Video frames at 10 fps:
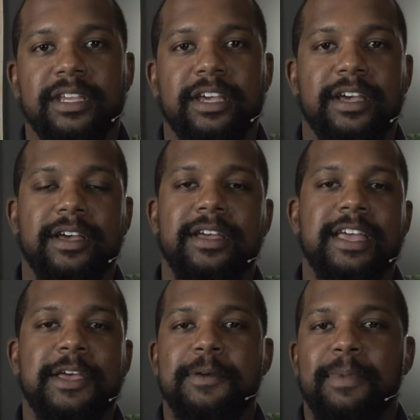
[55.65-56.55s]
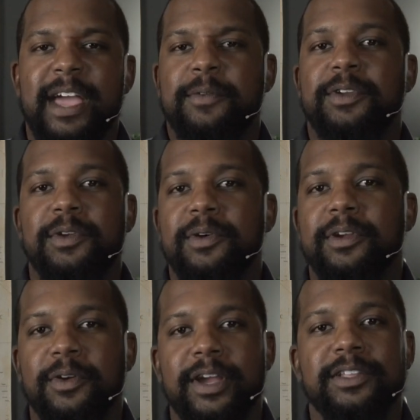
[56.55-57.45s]
Uh, back when you were
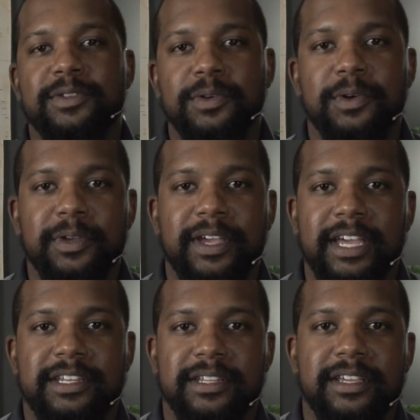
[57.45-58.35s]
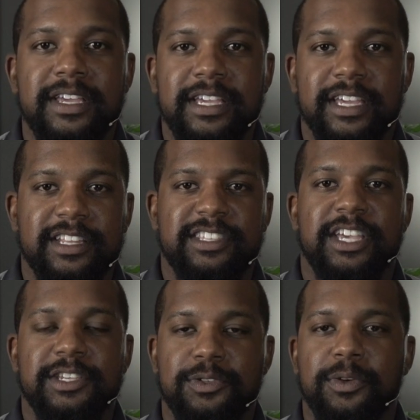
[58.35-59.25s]
in grade school, you had to get a
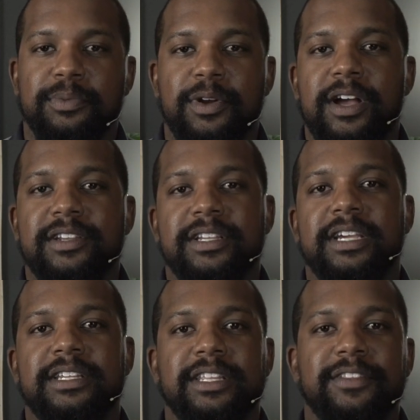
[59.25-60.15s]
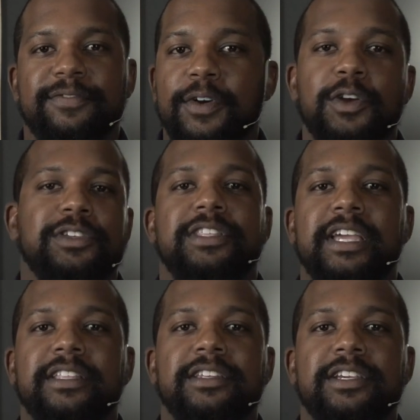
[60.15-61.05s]
test or a project, and the first
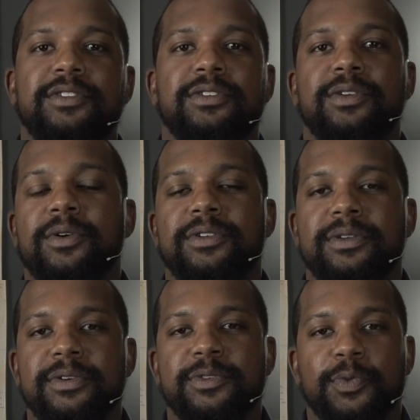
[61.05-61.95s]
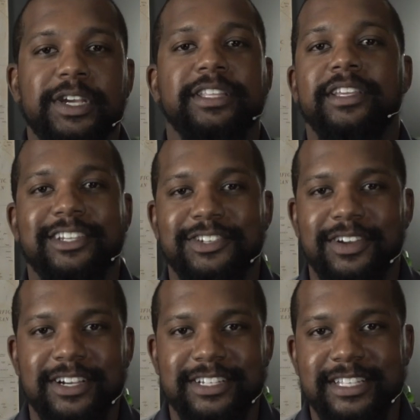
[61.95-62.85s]
thing the teacher told you is read the
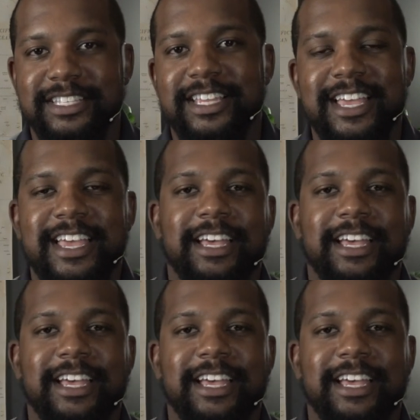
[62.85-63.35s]
instructions.